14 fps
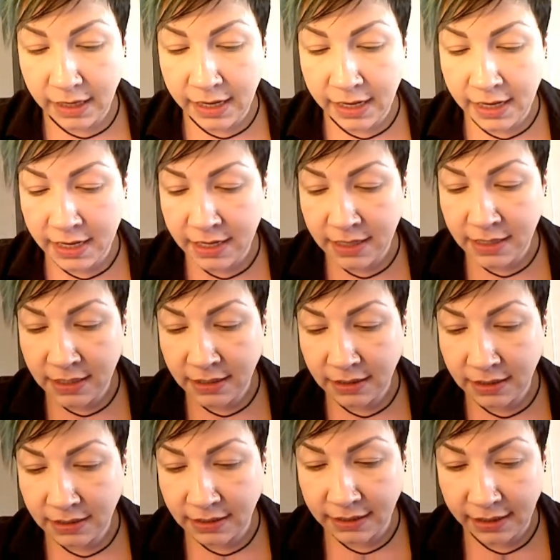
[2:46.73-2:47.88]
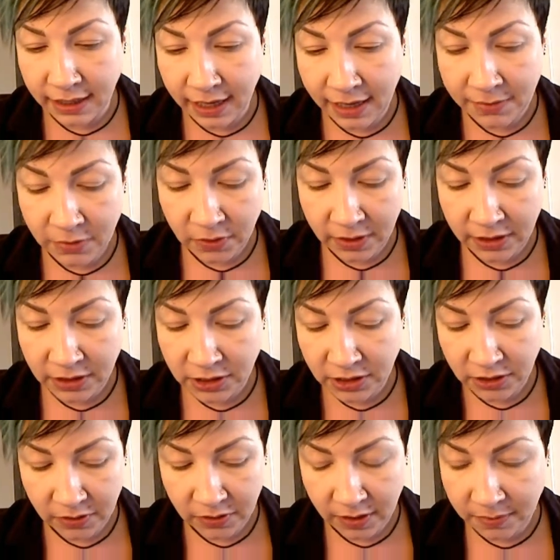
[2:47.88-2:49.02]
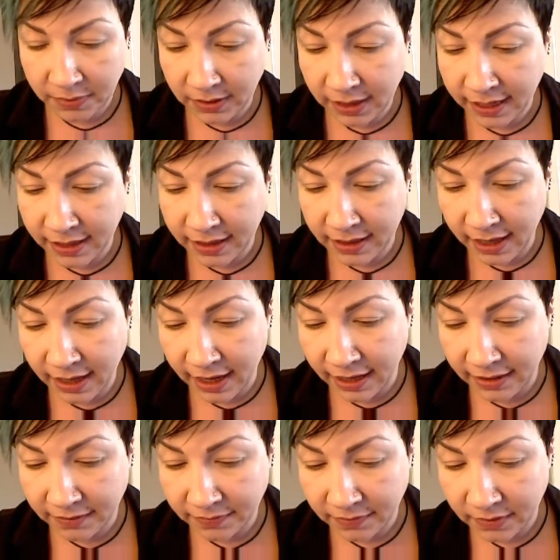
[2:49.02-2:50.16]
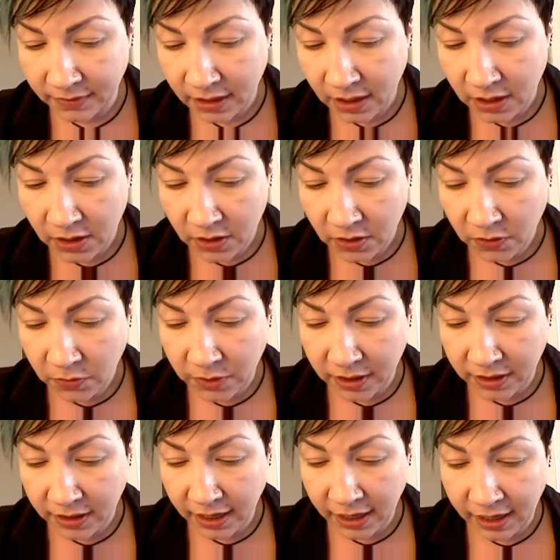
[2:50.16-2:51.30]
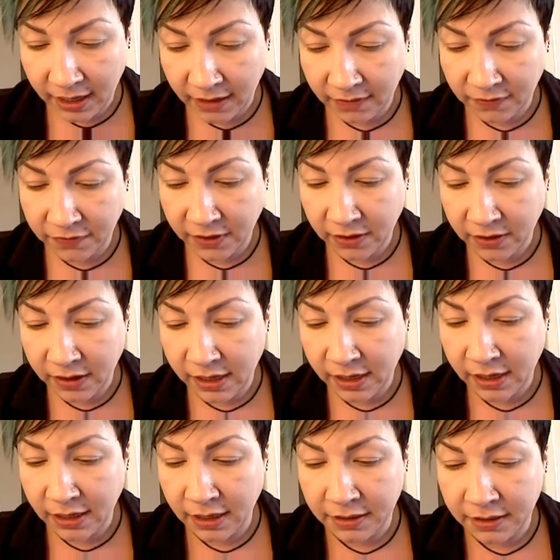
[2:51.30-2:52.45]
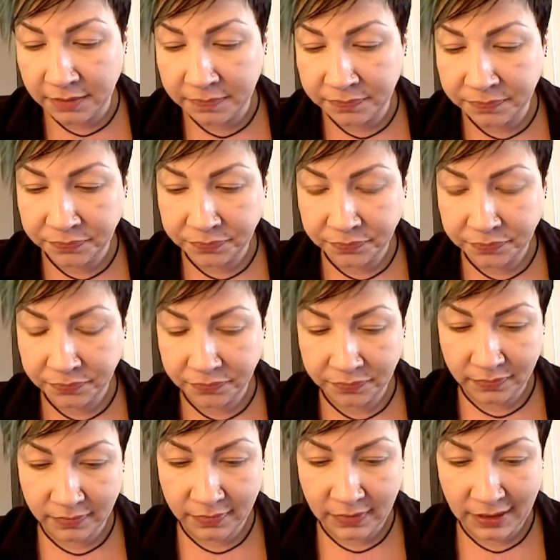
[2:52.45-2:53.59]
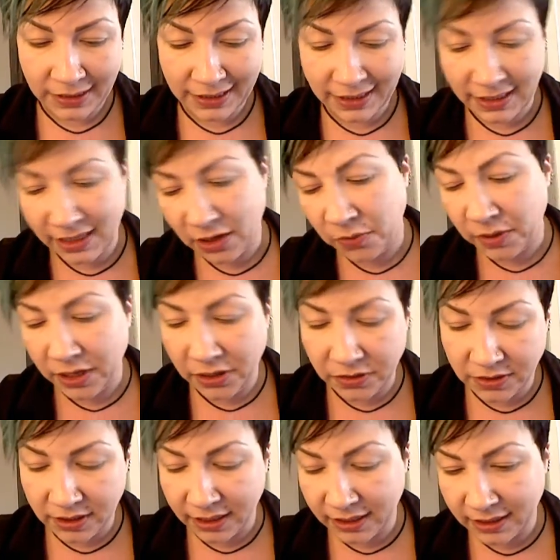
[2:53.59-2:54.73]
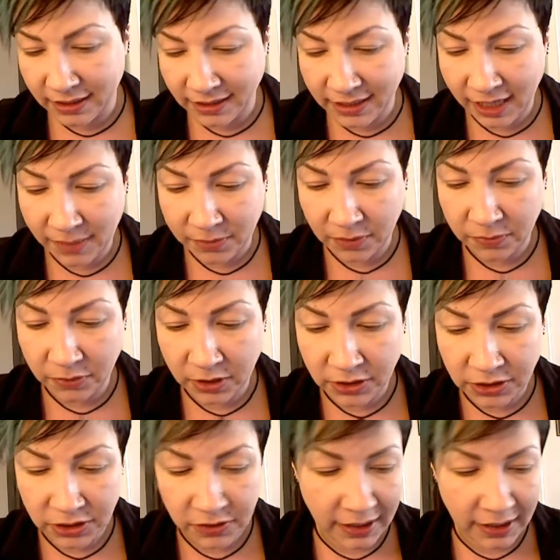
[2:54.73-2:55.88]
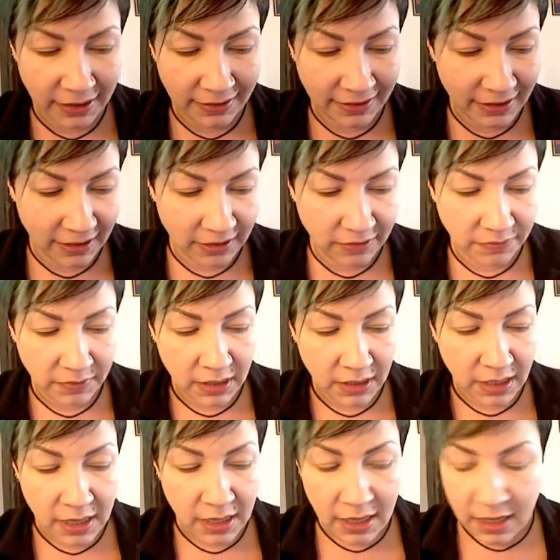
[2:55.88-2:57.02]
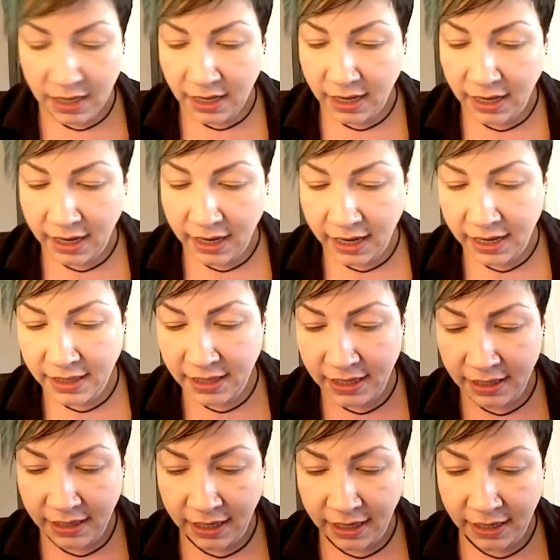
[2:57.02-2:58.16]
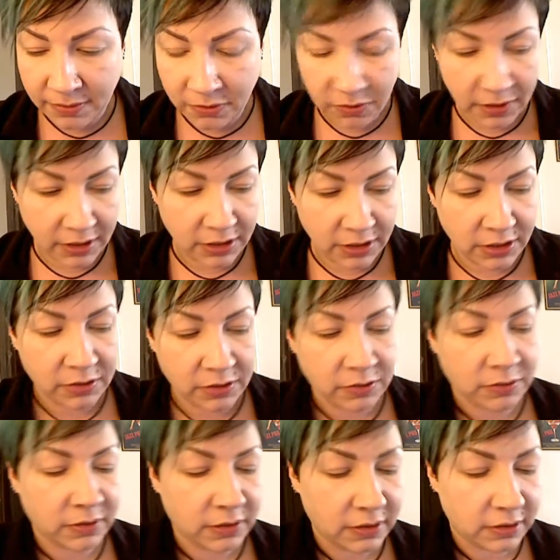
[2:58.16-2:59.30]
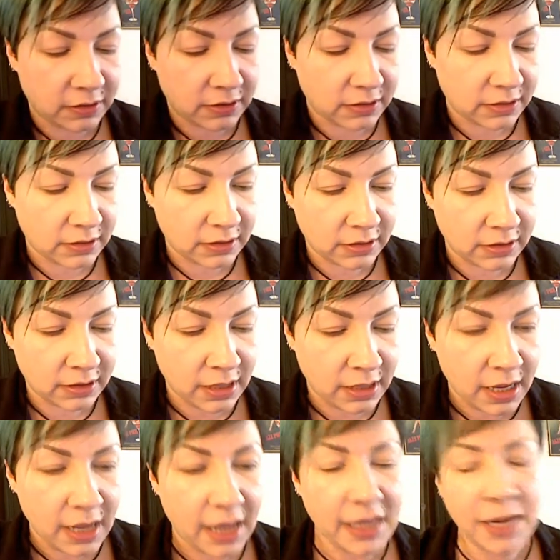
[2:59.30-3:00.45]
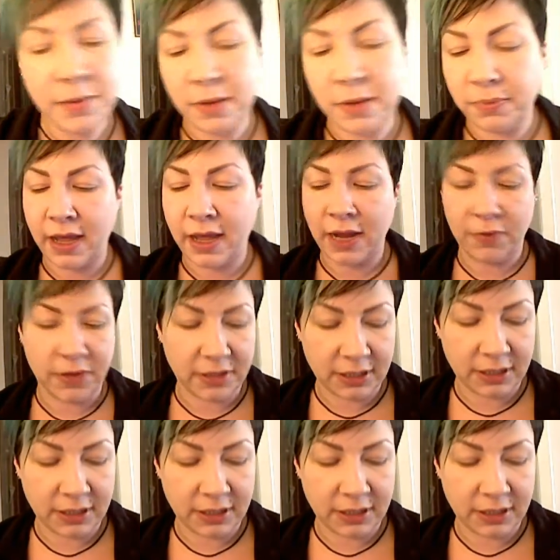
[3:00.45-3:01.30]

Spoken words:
And let's see, I'm going to apply that with a very see, I don't want to use like a tapered brush, do I? No. I think I'm going to apply it with a